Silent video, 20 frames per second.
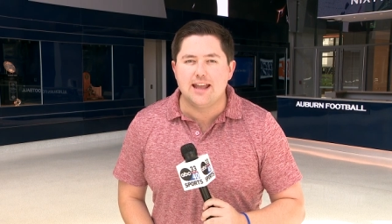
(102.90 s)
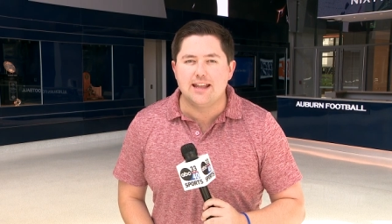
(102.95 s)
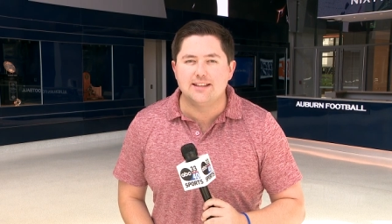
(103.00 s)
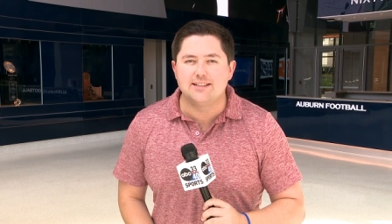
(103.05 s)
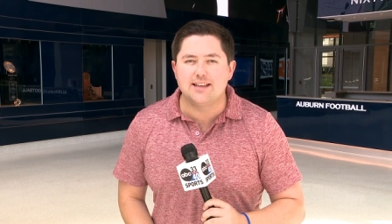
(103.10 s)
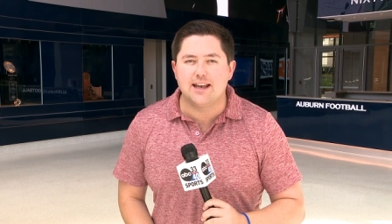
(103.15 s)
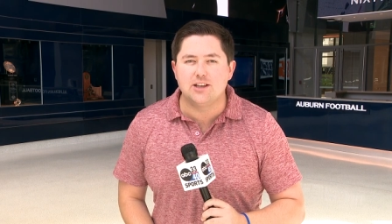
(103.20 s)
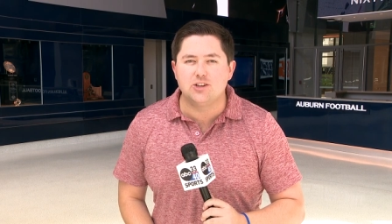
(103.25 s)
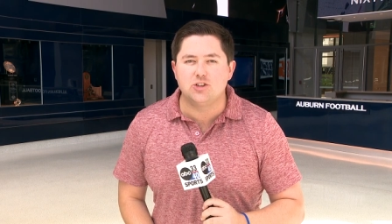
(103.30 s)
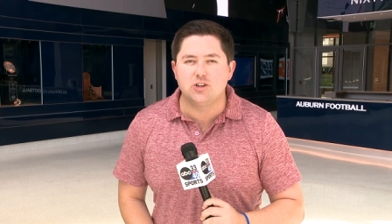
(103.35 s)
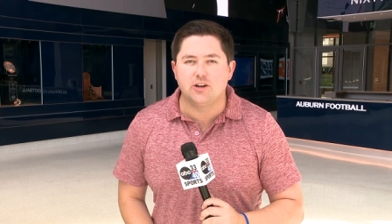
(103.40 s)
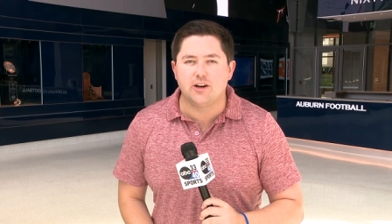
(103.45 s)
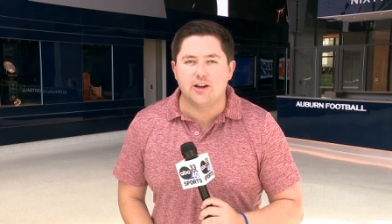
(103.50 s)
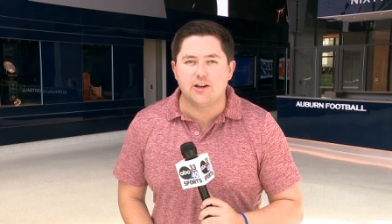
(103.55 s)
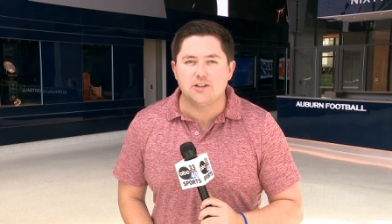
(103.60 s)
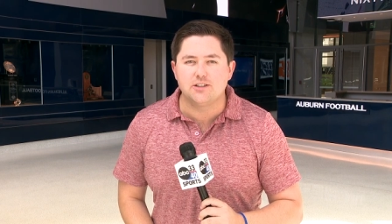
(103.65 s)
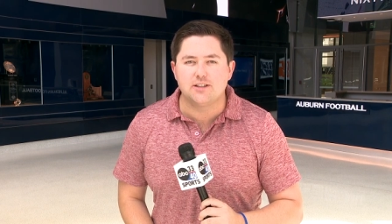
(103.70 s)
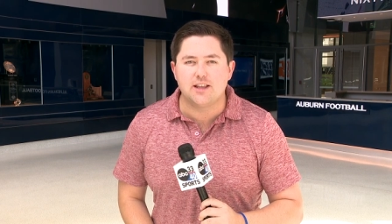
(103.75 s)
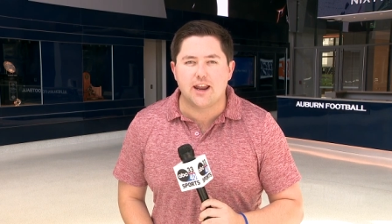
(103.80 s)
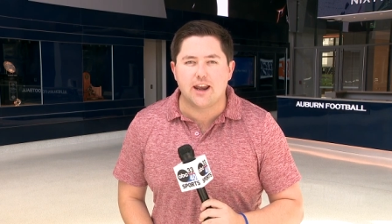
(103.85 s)
inside
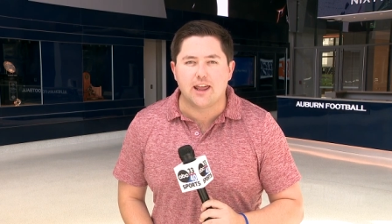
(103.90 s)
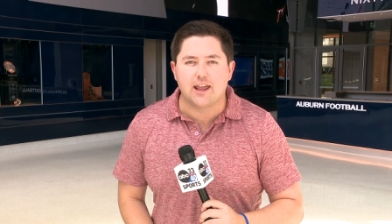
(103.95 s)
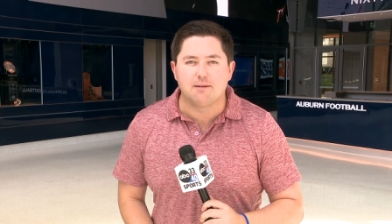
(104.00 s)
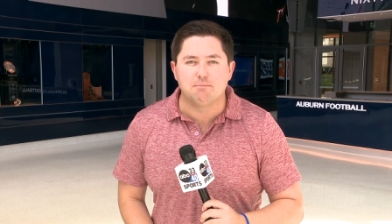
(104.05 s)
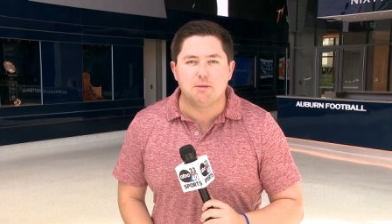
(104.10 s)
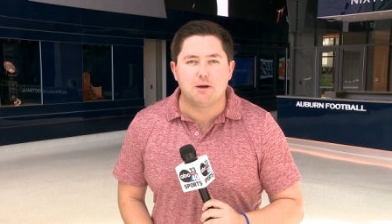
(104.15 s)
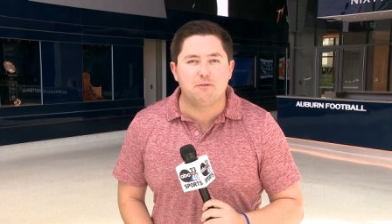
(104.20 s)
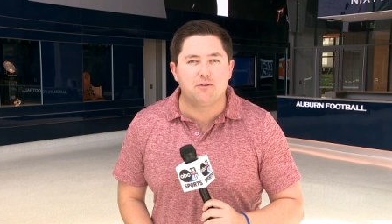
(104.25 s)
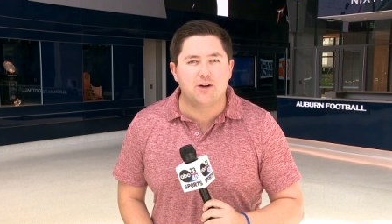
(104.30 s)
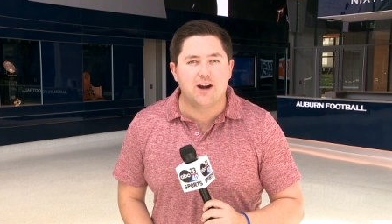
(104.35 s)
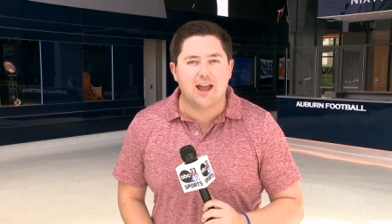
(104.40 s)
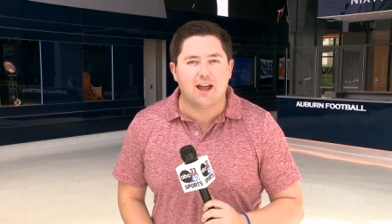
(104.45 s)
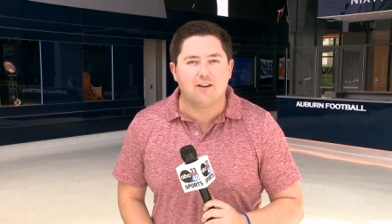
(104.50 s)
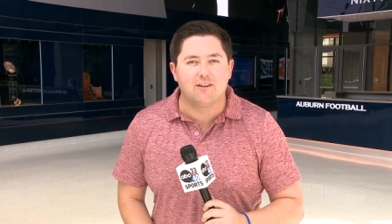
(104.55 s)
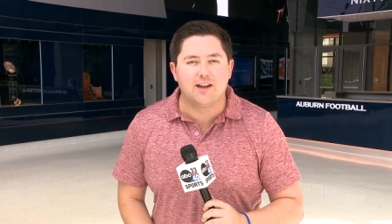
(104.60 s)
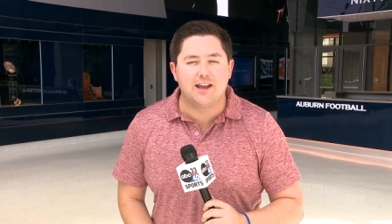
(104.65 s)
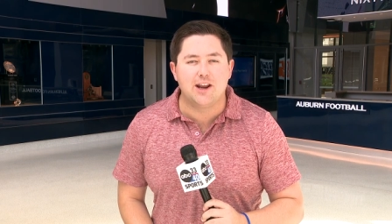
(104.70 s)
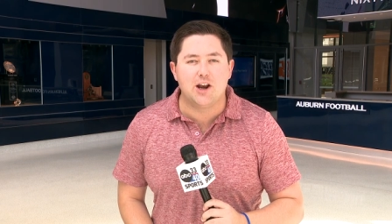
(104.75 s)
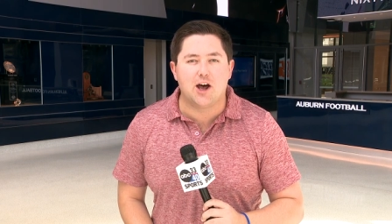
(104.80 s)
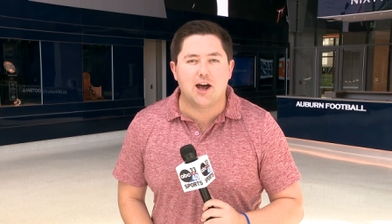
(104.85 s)
Jordan-Hare Stadium. But for now,
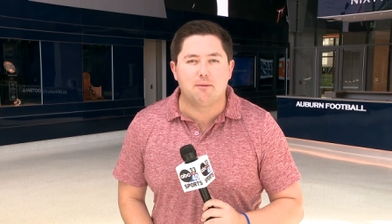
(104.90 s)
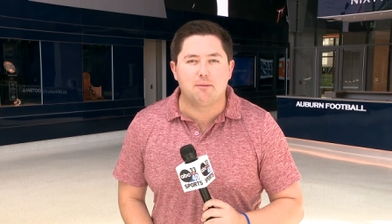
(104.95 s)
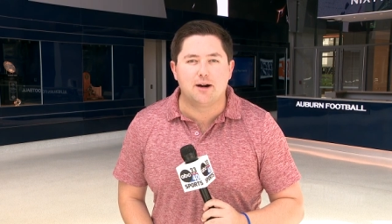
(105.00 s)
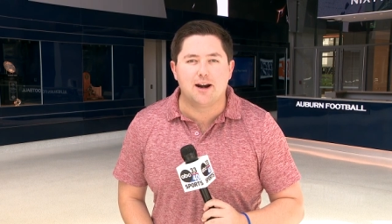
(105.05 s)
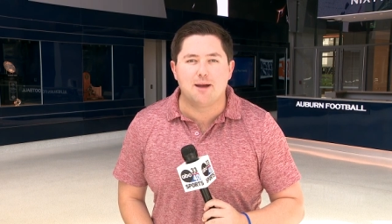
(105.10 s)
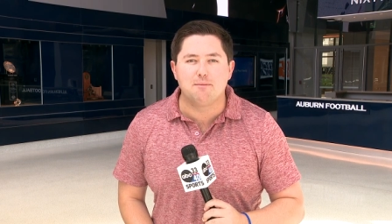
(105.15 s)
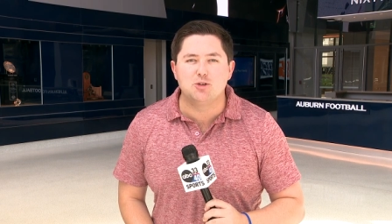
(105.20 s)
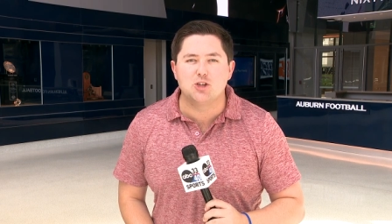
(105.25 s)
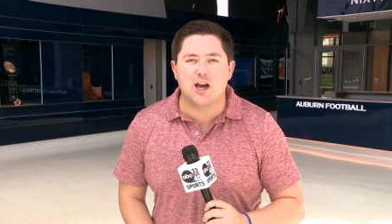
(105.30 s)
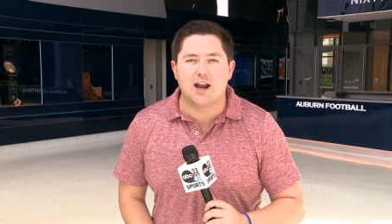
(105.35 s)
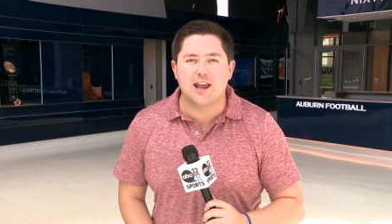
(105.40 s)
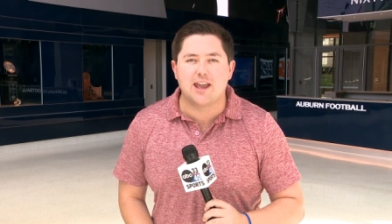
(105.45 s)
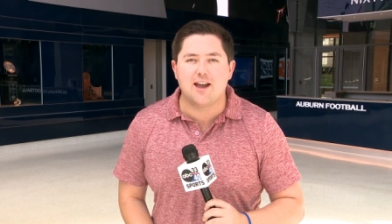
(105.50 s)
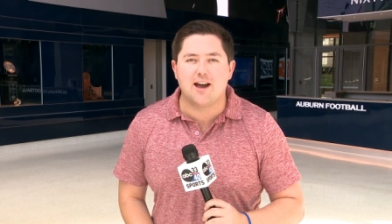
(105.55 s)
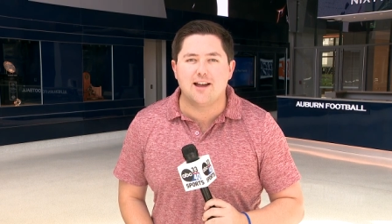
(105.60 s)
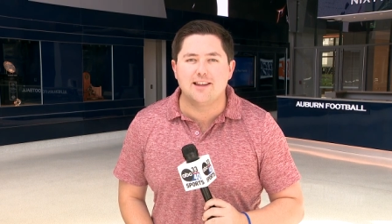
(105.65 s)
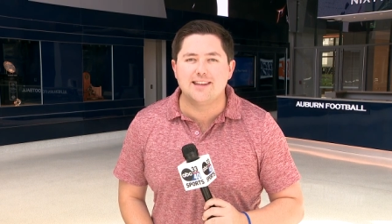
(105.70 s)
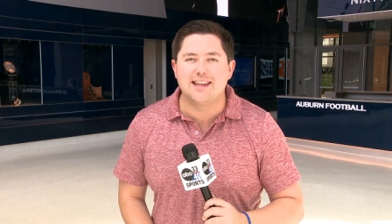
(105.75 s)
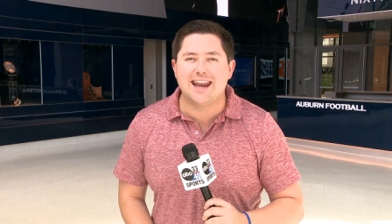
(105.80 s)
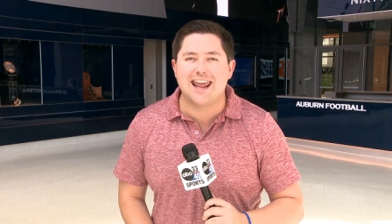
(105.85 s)
in Auburn, I'm Johnny
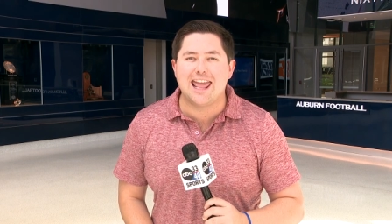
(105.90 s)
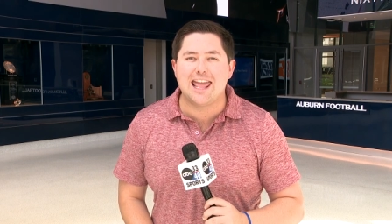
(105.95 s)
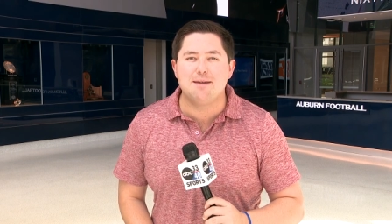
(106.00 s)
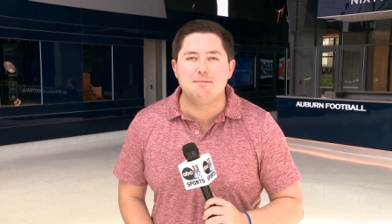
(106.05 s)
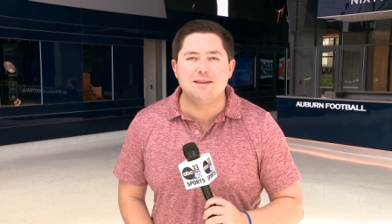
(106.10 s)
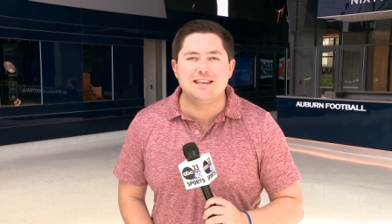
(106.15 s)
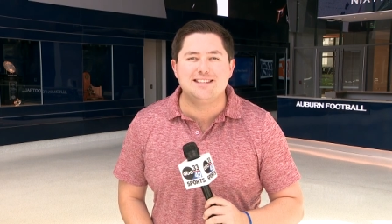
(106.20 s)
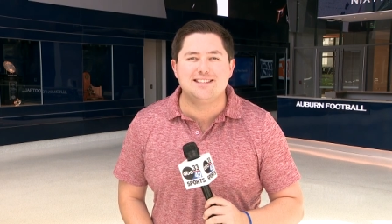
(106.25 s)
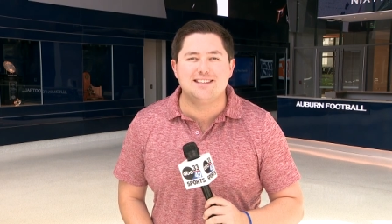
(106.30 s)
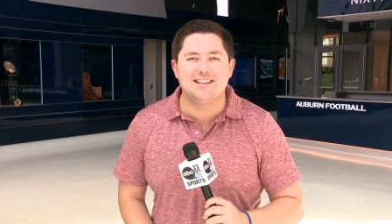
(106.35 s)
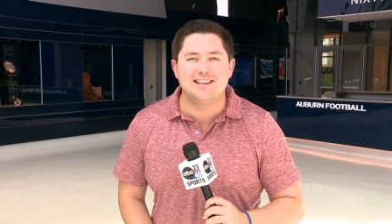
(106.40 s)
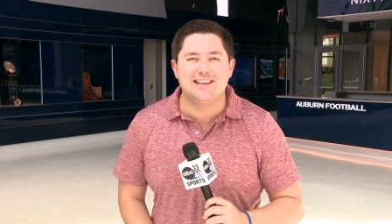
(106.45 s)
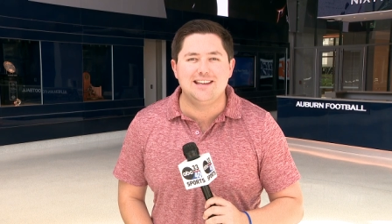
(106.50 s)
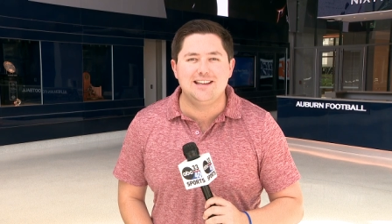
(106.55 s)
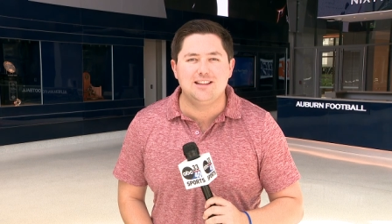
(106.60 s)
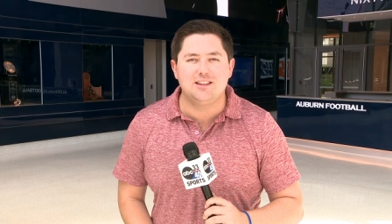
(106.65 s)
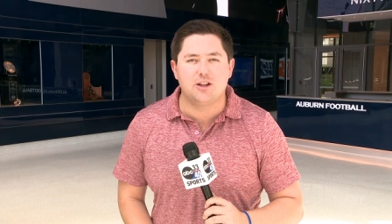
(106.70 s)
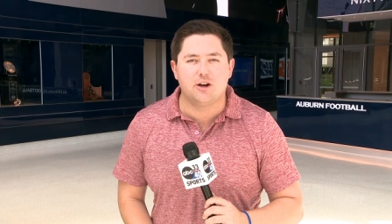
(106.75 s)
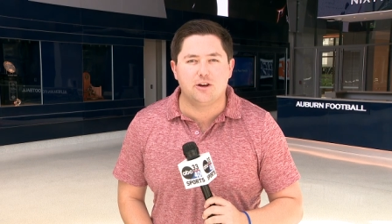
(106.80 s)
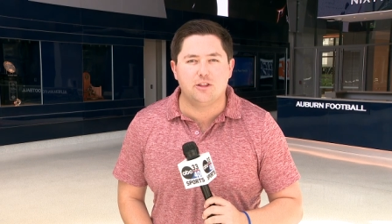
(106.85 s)
Congdon,
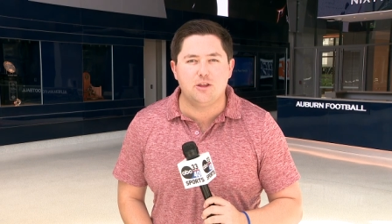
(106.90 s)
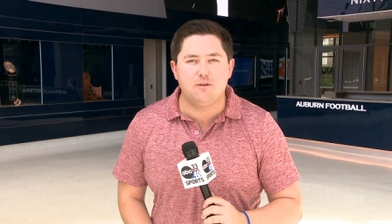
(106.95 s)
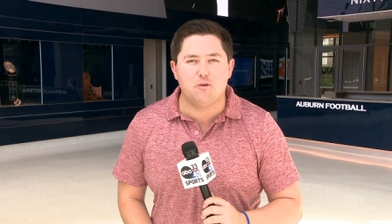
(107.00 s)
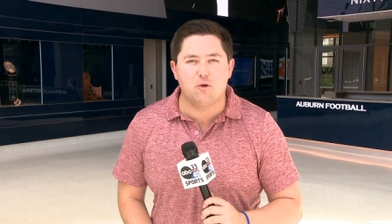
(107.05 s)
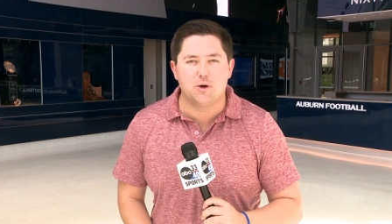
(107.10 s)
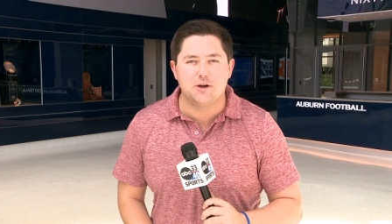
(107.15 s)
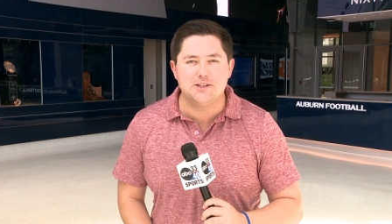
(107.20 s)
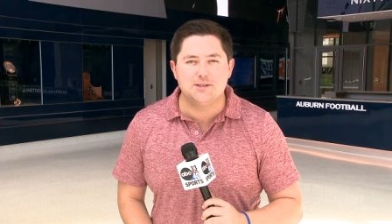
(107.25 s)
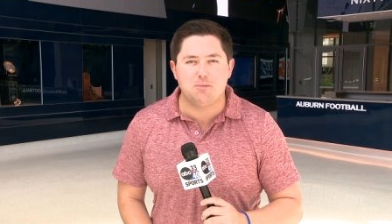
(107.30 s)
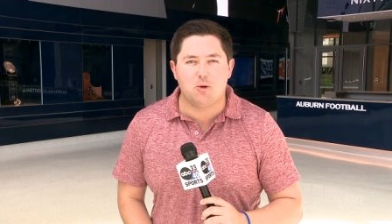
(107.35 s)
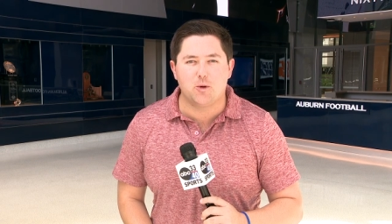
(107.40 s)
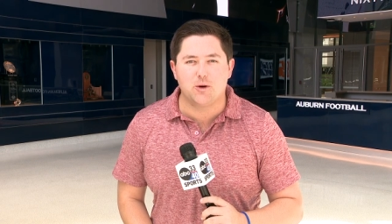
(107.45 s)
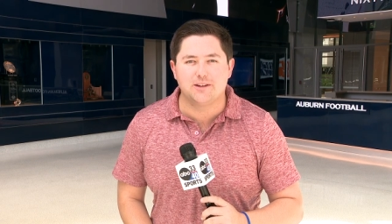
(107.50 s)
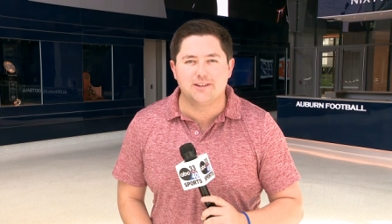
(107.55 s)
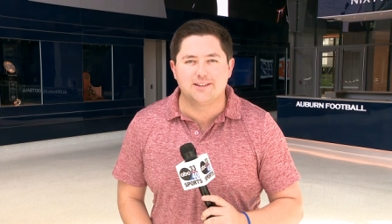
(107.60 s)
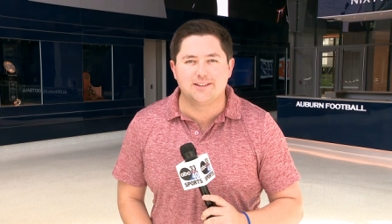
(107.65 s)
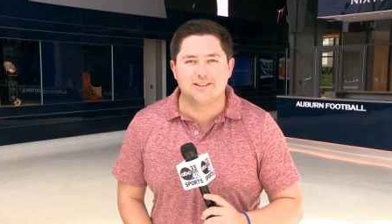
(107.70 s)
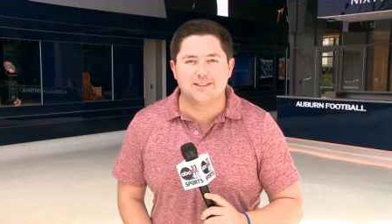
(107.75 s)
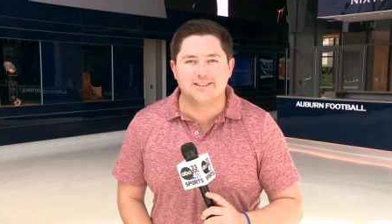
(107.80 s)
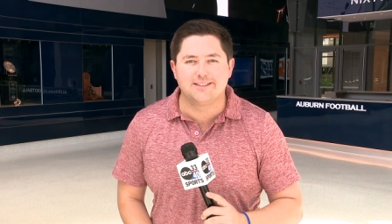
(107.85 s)
ABC 3340
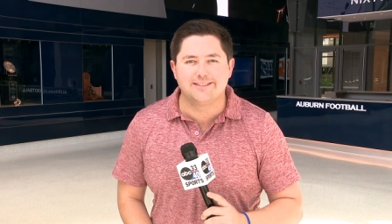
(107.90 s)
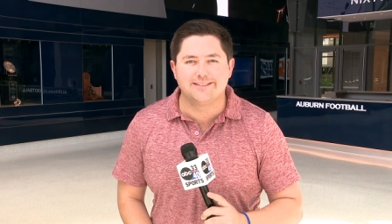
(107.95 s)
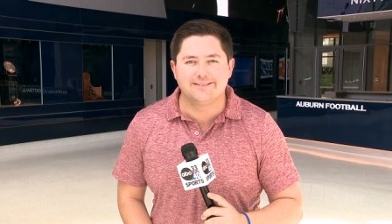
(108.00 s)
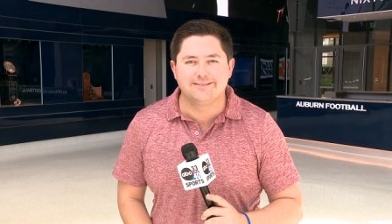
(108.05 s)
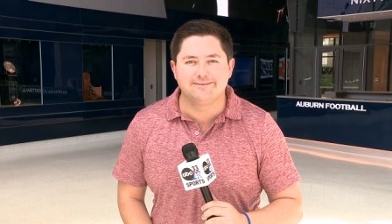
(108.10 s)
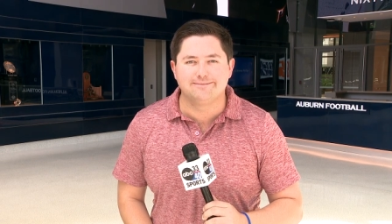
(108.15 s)
Sports.